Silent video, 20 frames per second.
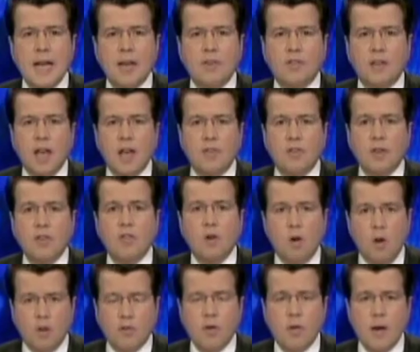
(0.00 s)
next guest is
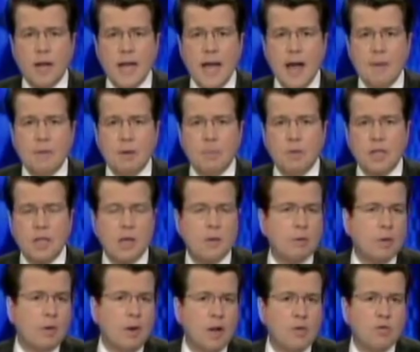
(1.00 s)
also unhappy with the
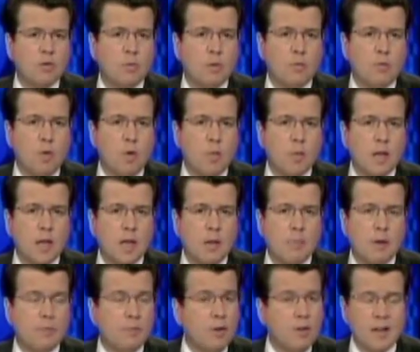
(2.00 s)
immigration reform
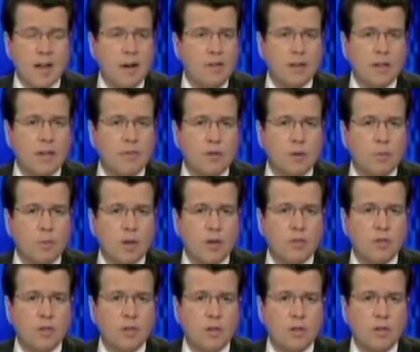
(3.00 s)
deal, but for entirely different
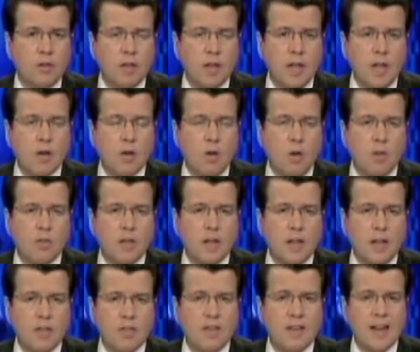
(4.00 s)
reasons. He calls
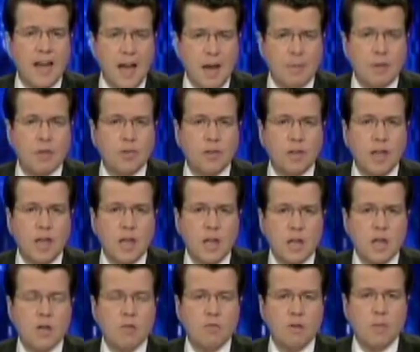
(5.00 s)
it instant amnesty.
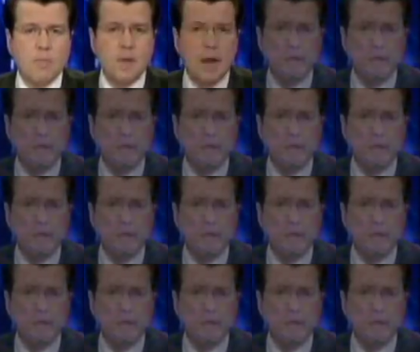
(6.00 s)
From